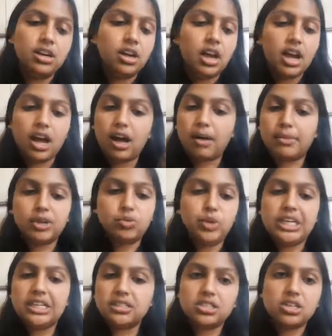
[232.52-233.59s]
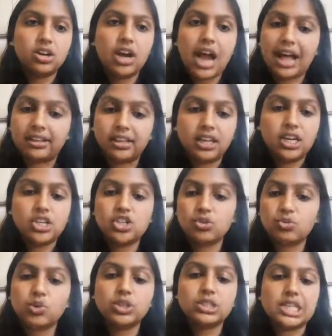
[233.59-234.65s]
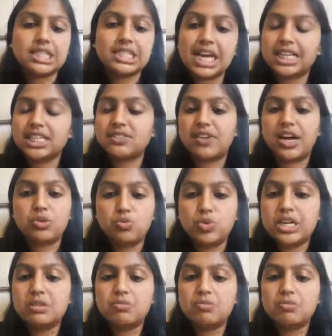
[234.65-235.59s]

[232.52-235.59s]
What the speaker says: And we consider allocation rules that satisfy weak